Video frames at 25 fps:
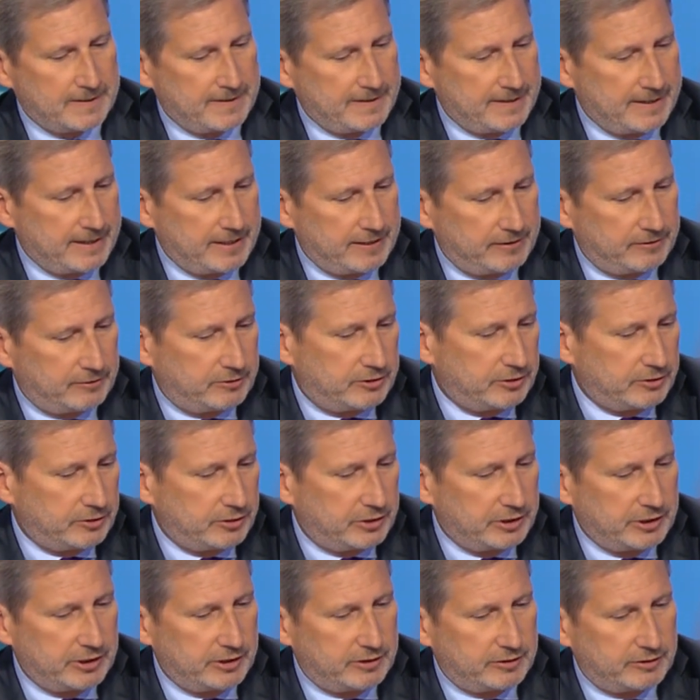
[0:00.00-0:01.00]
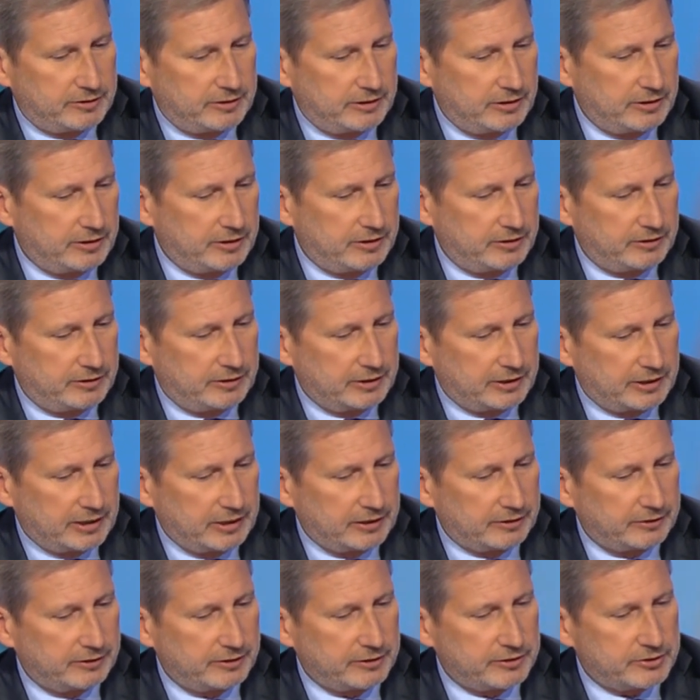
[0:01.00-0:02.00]
And indeed, the, the
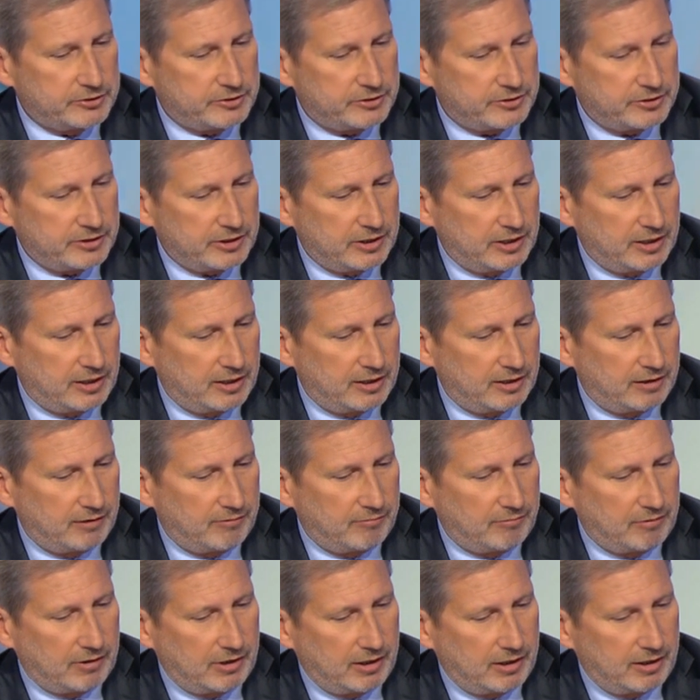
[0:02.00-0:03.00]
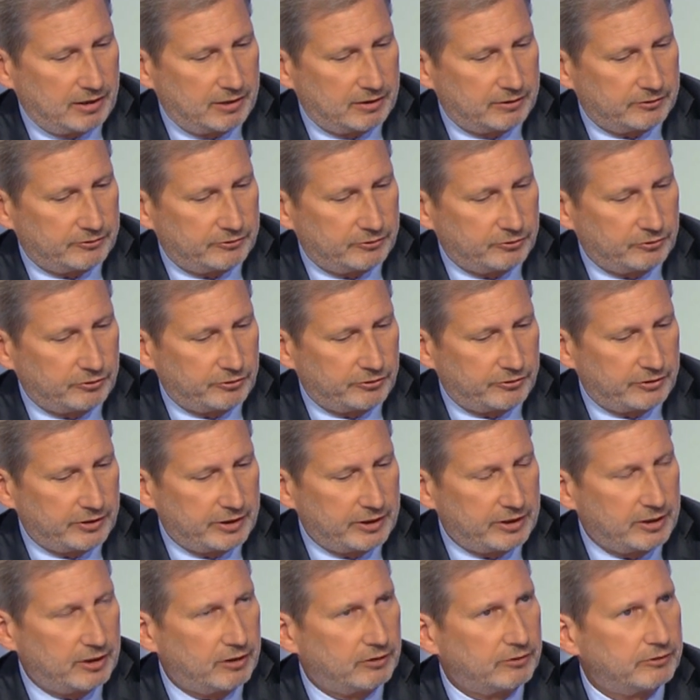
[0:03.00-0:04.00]
countries uh, are, so to
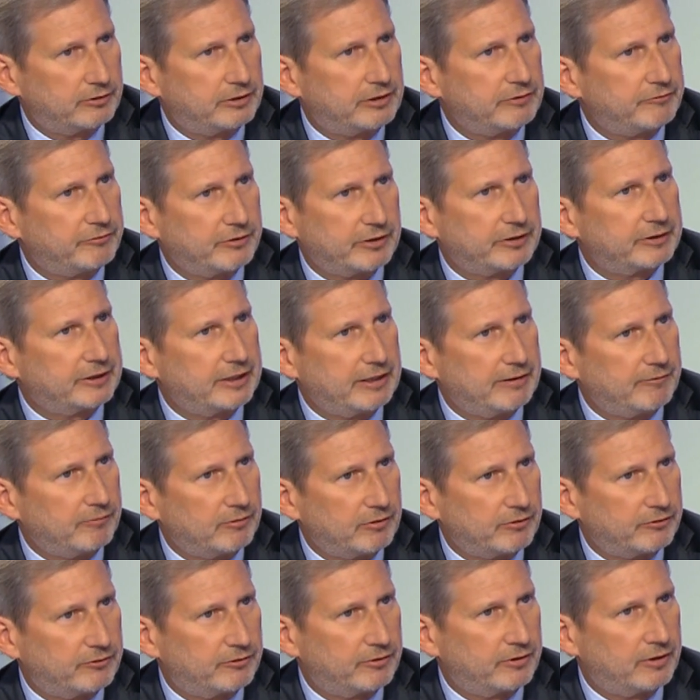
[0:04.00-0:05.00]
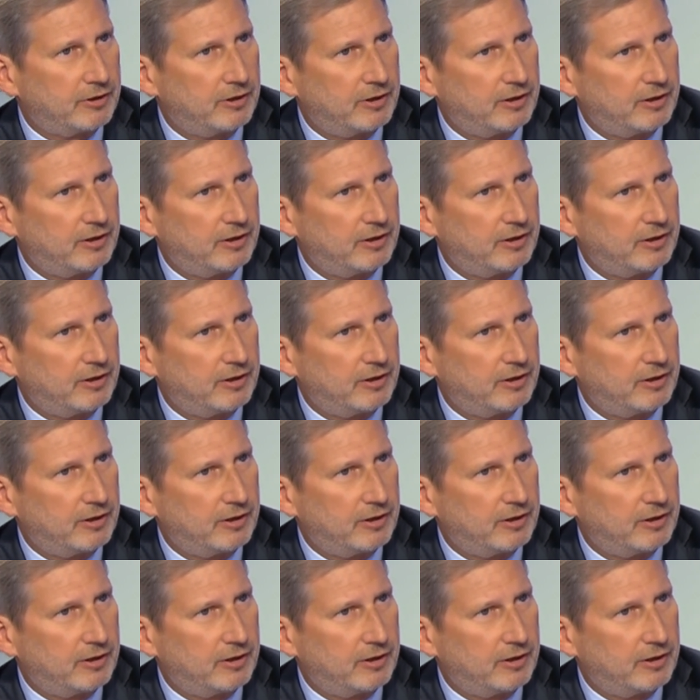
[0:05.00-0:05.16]
say, on different levels